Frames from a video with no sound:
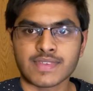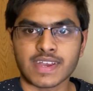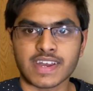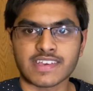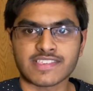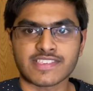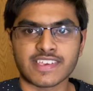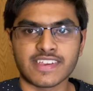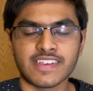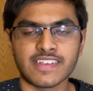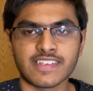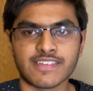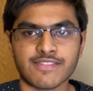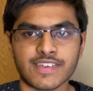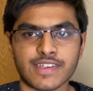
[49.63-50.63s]
As stated
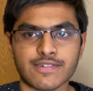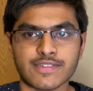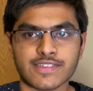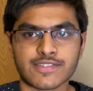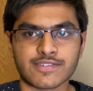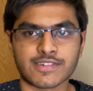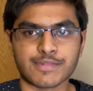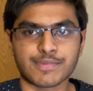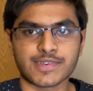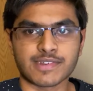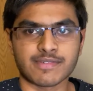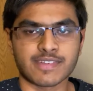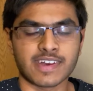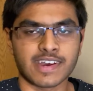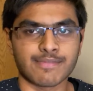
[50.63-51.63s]
in the video description,
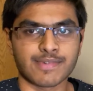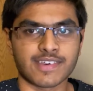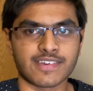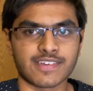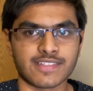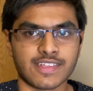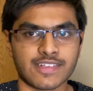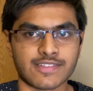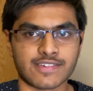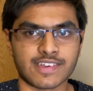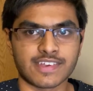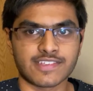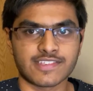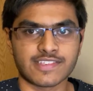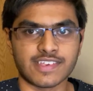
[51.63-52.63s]
I'm currently
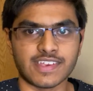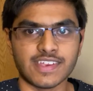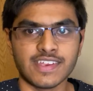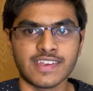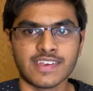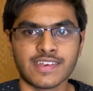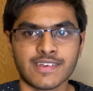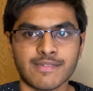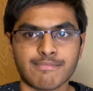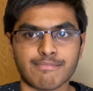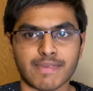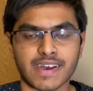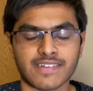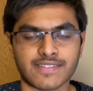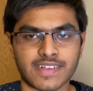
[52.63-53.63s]
learning C,
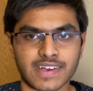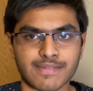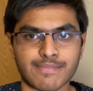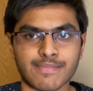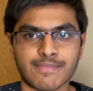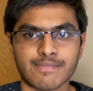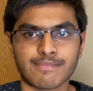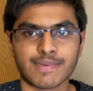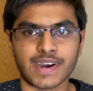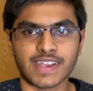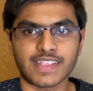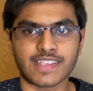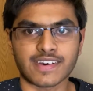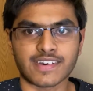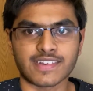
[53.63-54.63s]
MATLAB,
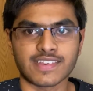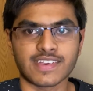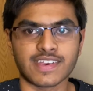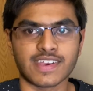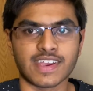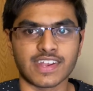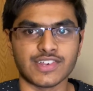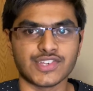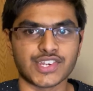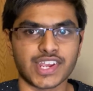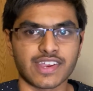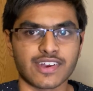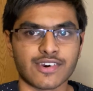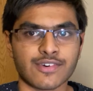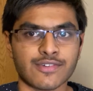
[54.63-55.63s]
Python, and
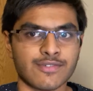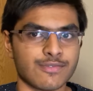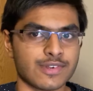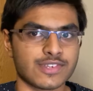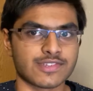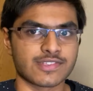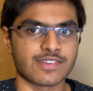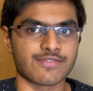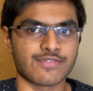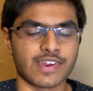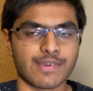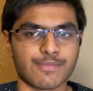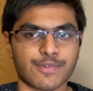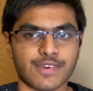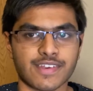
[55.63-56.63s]
Django, which is the
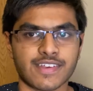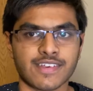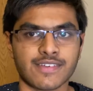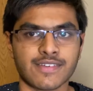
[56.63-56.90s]
framework.